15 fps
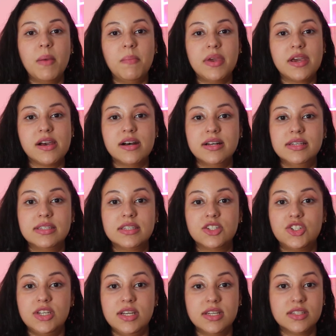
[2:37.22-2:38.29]
because
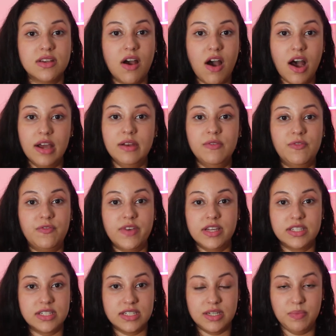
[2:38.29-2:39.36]
she is unfit
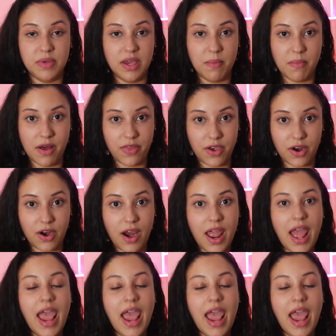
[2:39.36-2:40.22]
to be a mother.